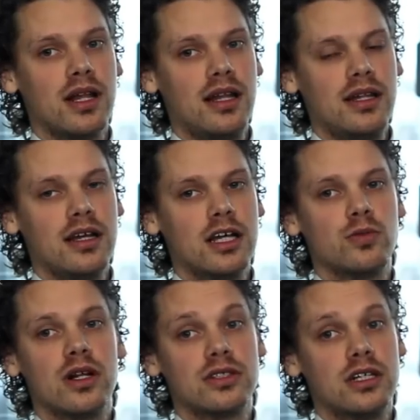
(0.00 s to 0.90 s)
lending, as
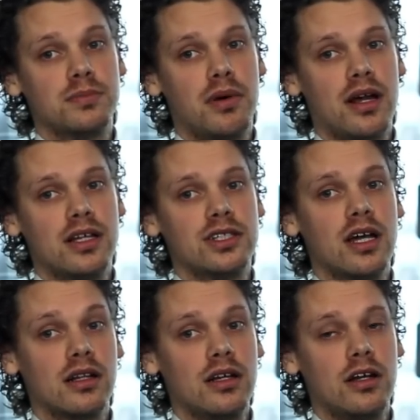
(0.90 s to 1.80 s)
well as transparency
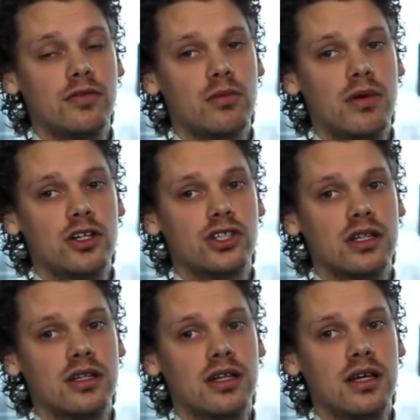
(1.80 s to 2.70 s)
and clear
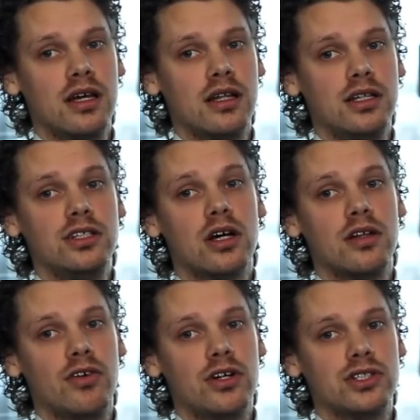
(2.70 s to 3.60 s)
information. These are
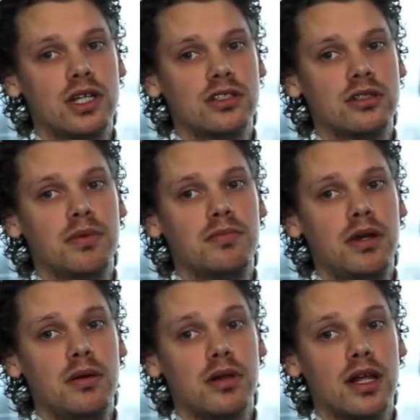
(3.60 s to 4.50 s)
the first things that
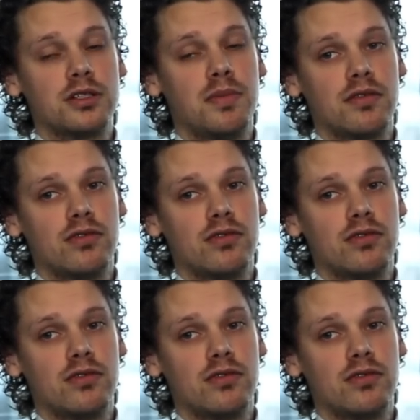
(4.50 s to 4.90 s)
people expect